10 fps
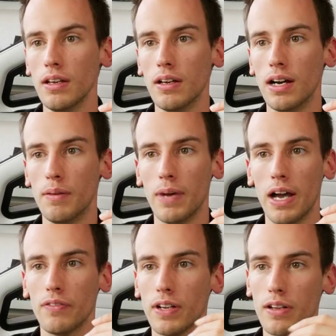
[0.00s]
Um, I
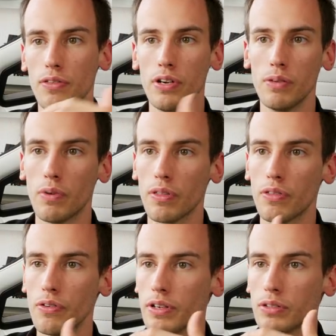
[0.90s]
have like 31,
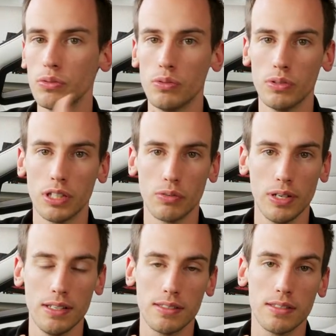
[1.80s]
32
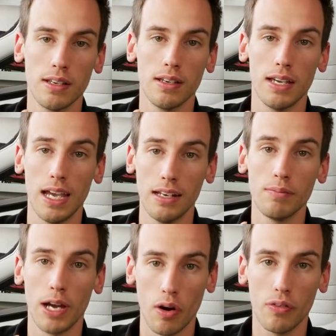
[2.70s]
degrees in
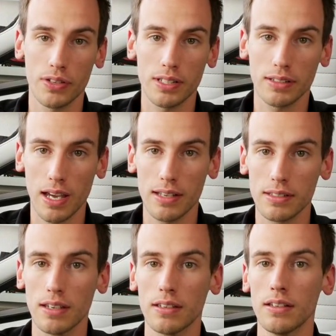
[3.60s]
my office at
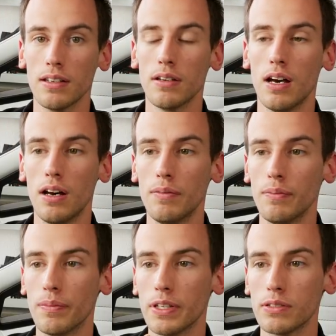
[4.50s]
Caseking
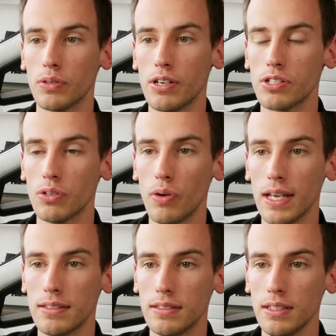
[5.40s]
um, so there's no
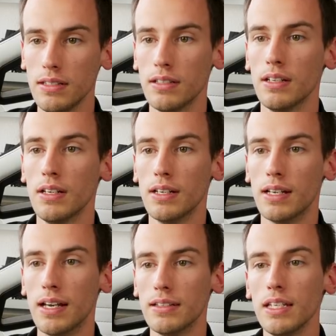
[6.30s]
AC.
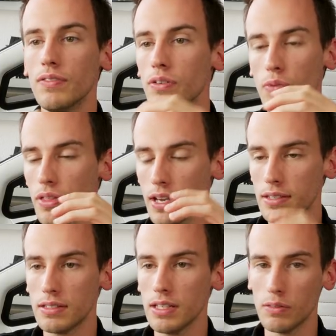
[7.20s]
And even with
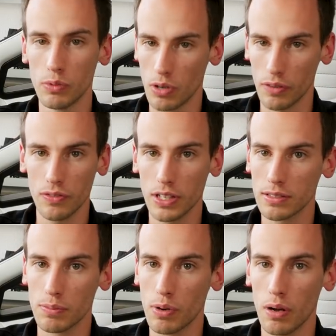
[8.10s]
AC, it would not fix
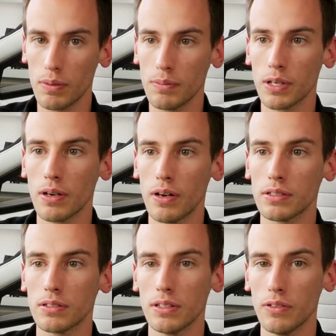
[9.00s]
the problem
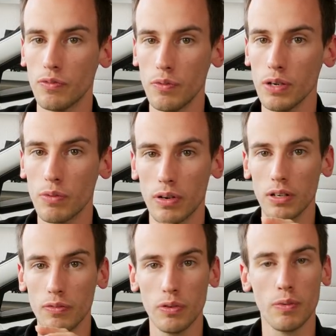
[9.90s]
because if we,
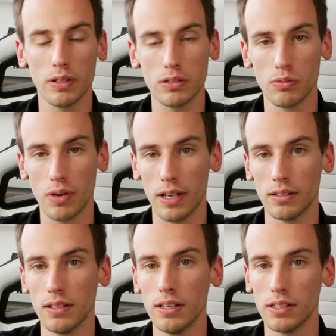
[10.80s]
if we want to
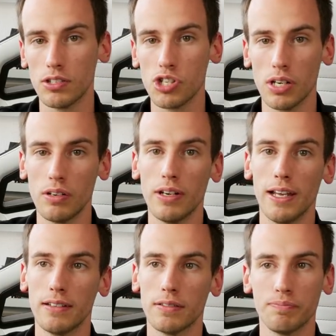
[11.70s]
run the chiller
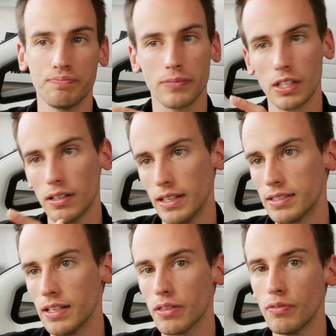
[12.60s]
at, let's
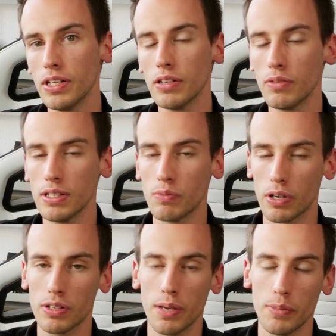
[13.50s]
say, 3 degrees
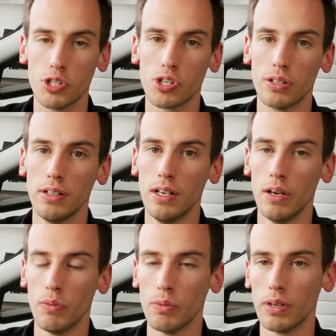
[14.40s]
water temperature,
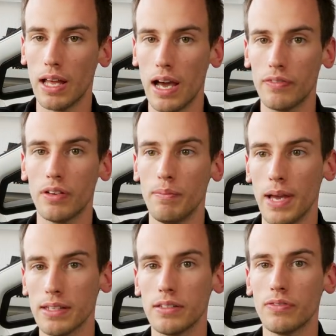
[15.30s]
we will have a
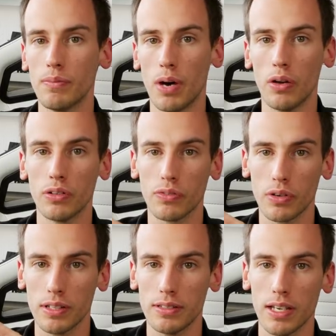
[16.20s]
massive amount of
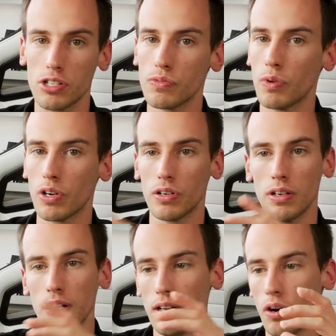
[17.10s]
condensation
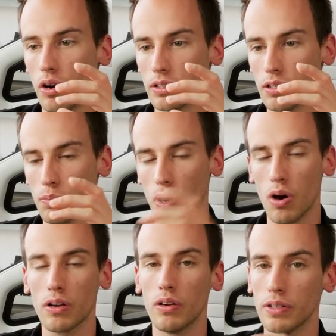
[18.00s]
water on the
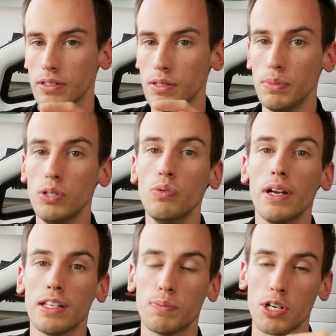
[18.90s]
block, on the CPU,
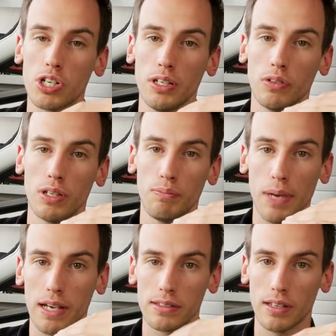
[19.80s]
and especially on the
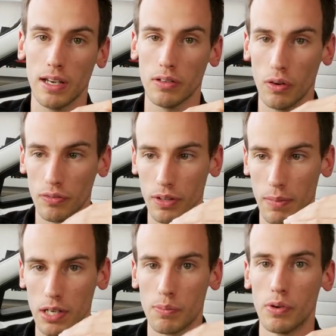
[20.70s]
backside of the
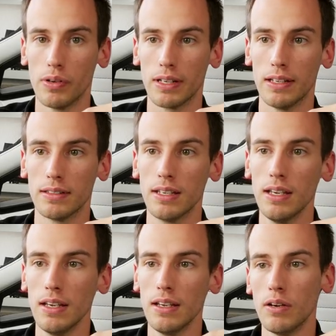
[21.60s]
motherboard. And
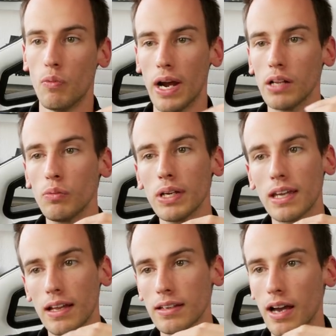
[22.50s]
while we
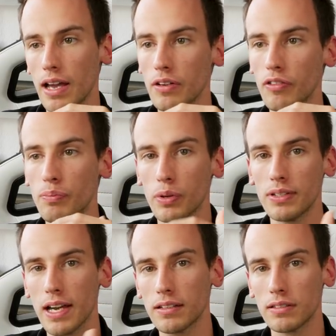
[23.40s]
can kind of
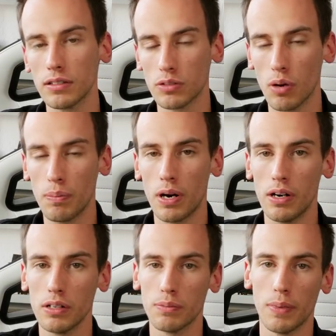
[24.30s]
protect the top
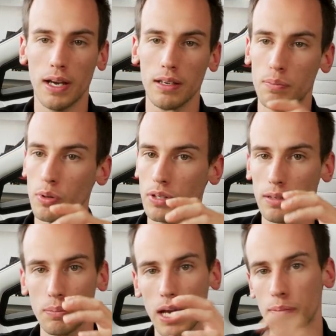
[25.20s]
part by
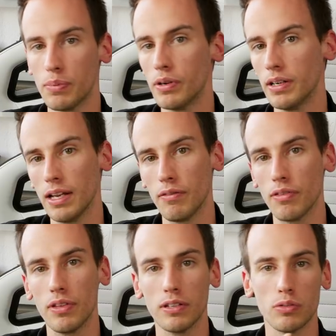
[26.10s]
putting paper and
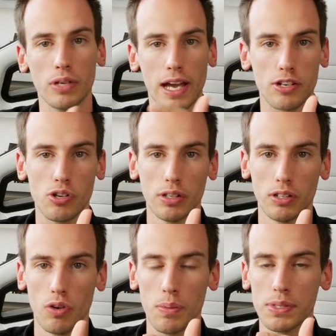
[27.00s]
everything to catch all the
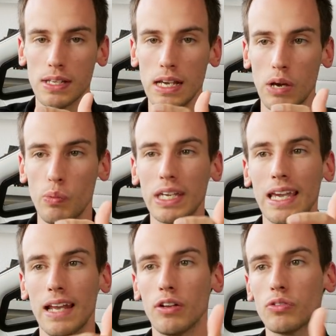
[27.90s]
drops, we
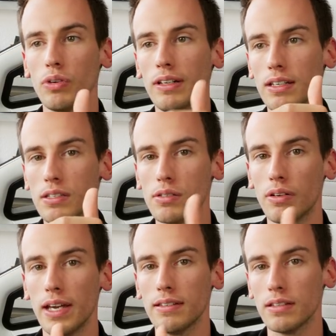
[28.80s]
cannot really
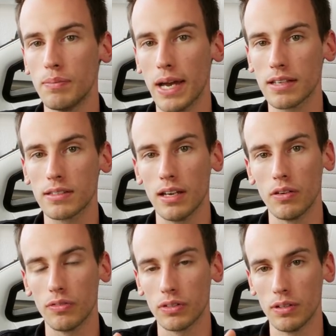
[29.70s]
insulate the backside
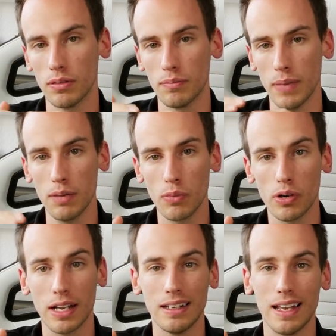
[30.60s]
of the
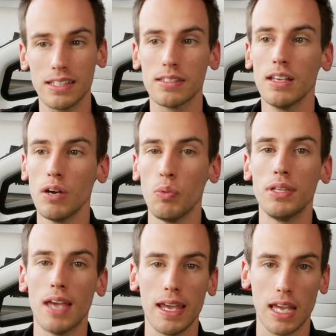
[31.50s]
mainboard unless we
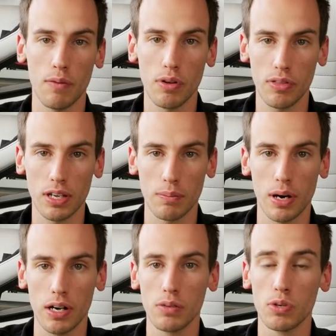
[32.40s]
take everything
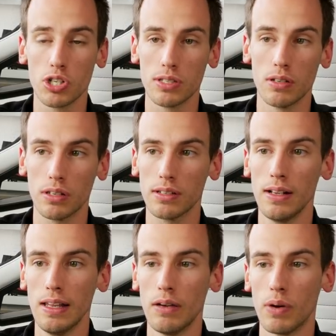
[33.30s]
apart, which is not
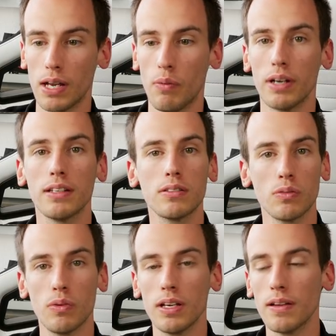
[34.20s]
what I wanted
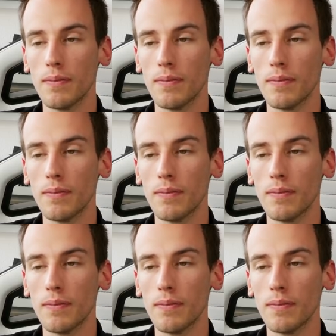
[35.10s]
to.